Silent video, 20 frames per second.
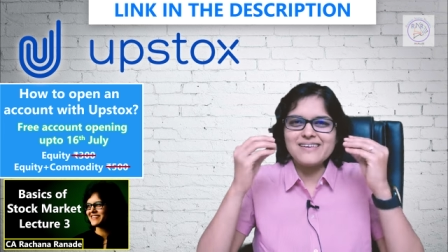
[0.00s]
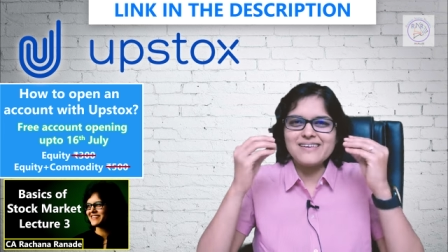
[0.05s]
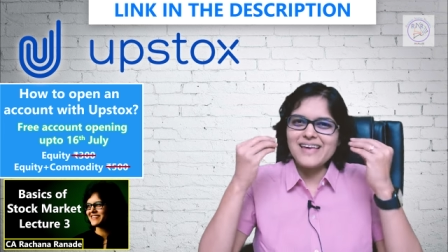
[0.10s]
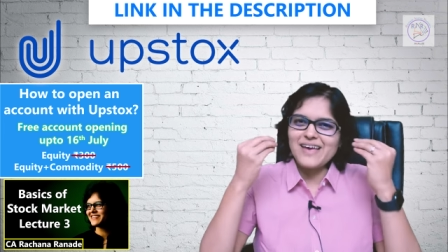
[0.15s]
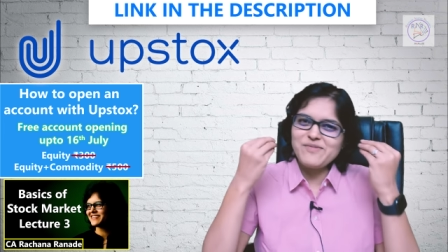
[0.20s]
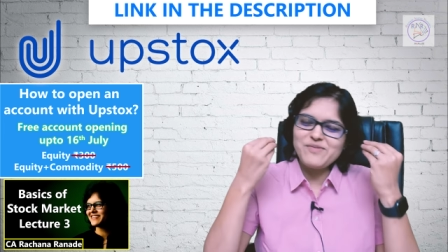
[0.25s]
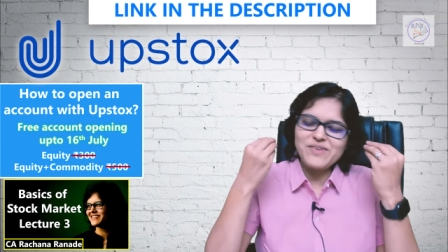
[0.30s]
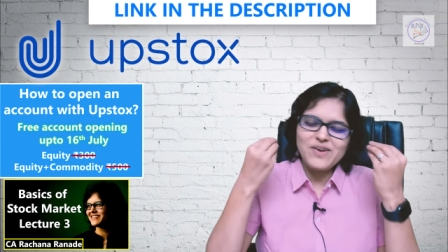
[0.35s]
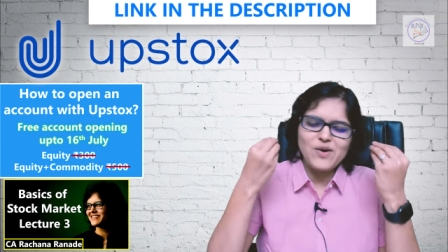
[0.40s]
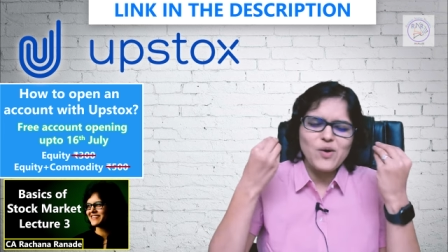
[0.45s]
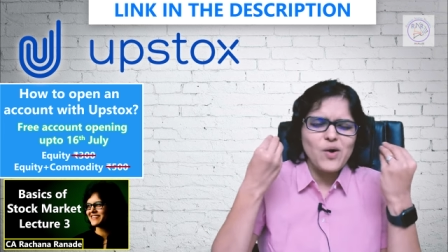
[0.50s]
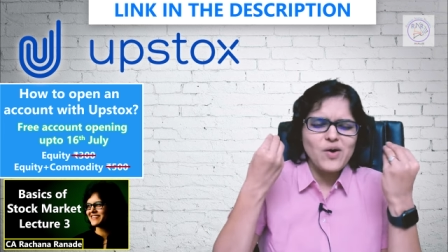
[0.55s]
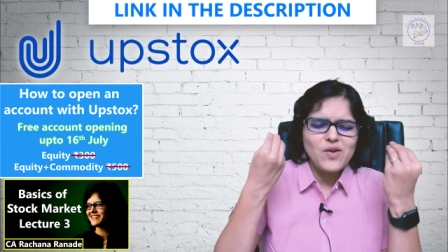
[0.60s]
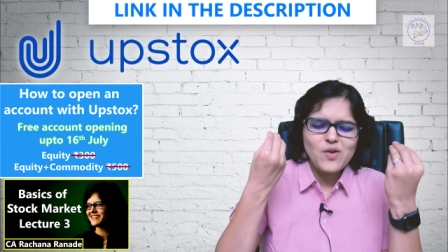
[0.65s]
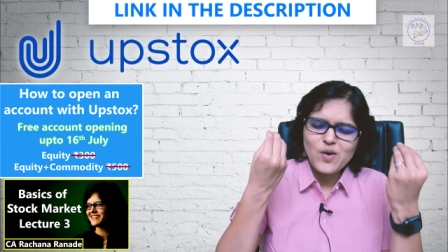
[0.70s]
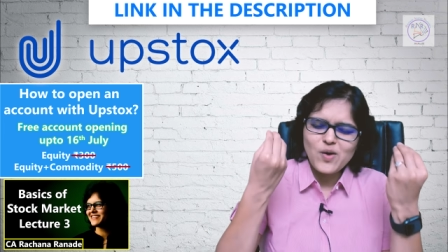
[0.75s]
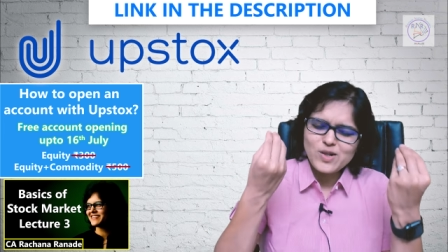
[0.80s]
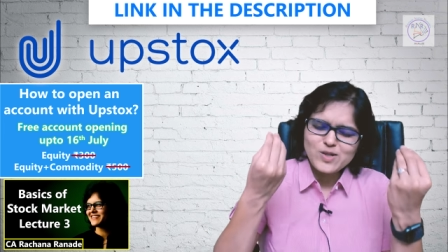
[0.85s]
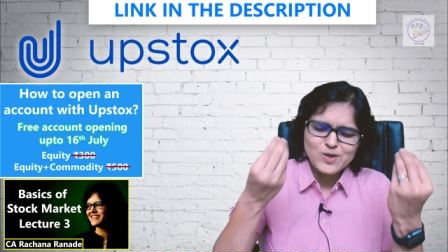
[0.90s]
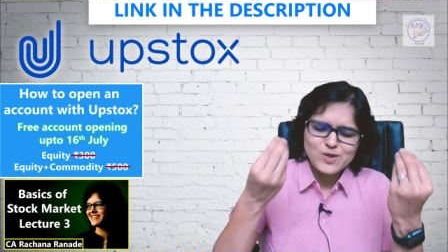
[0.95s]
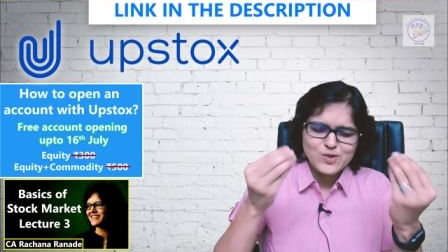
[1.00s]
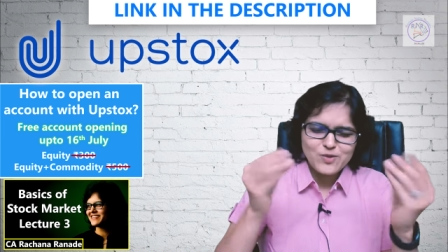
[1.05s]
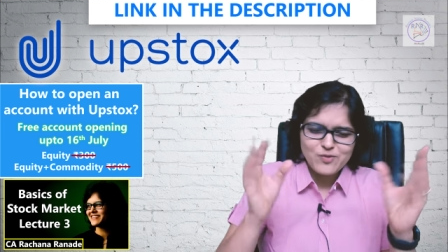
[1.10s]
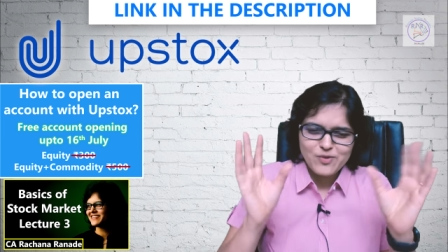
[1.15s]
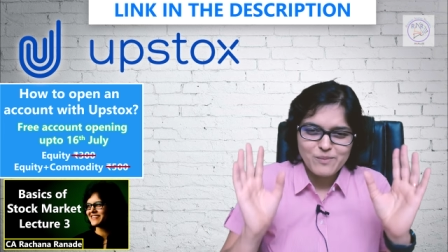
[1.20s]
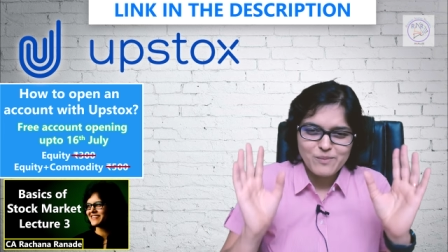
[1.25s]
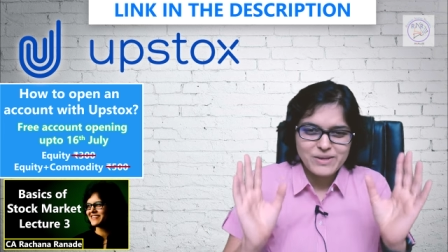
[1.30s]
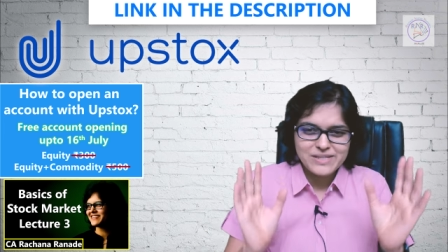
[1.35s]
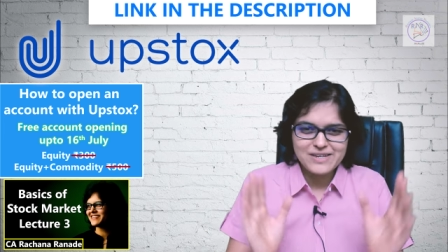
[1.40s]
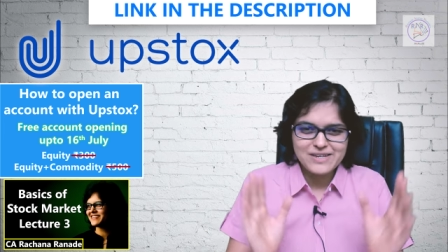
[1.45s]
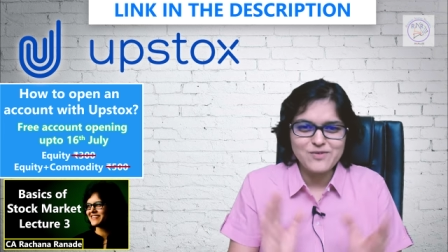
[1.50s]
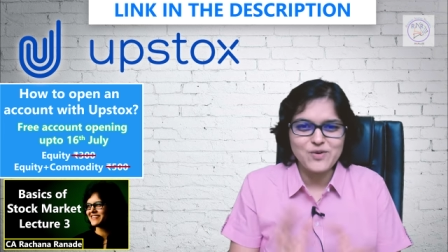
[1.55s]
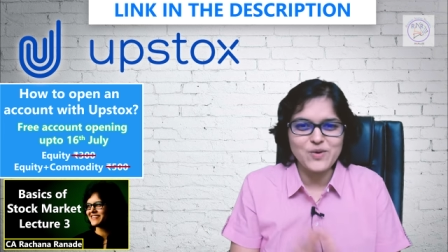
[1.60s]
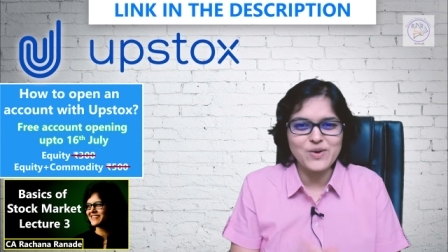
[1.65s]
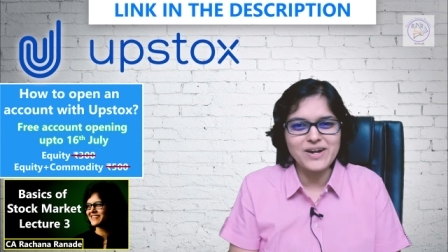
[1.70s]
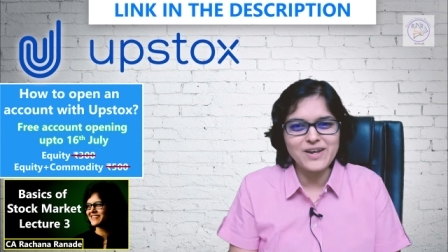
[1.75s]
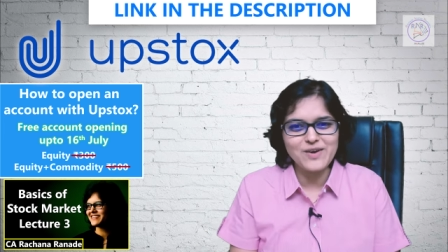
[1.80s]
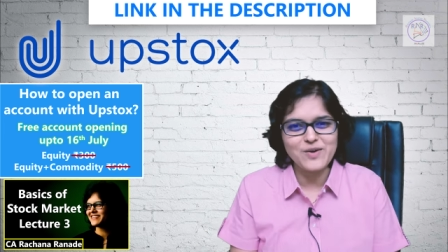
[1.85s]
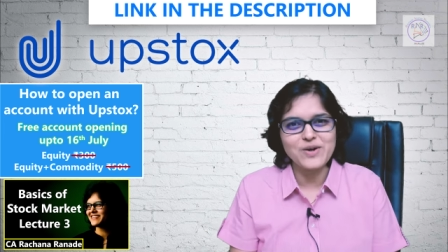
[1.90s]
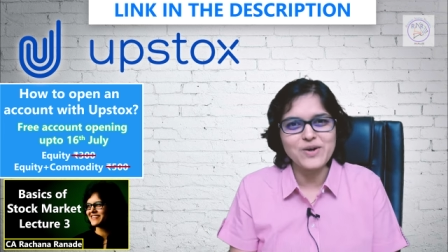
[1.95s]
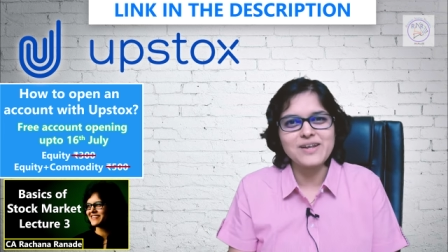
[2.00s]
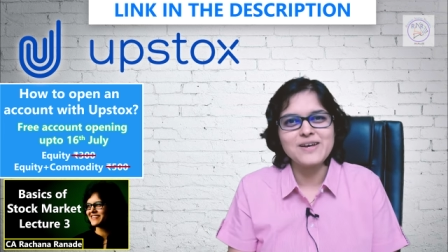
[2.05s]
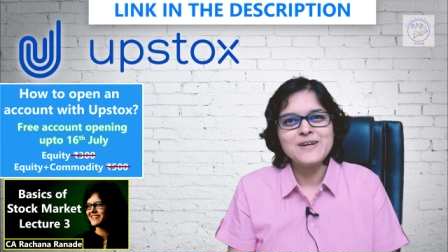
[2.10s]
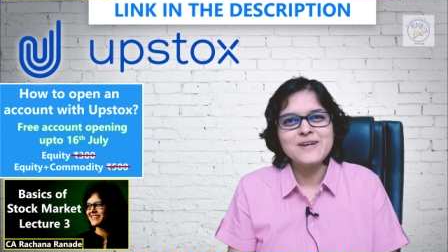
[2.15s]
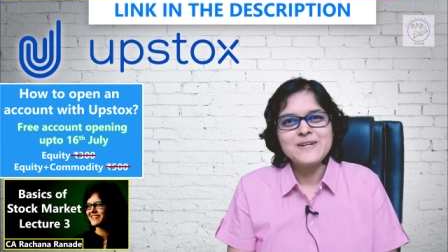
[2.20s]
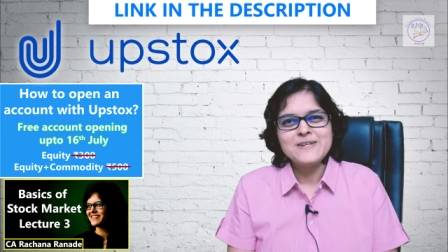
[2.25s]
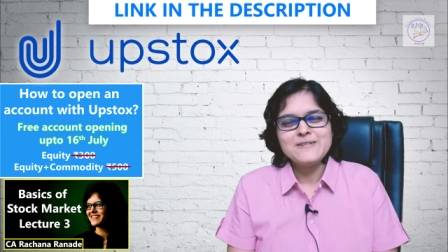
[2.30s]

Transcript: every all all sorts of comments I've already got.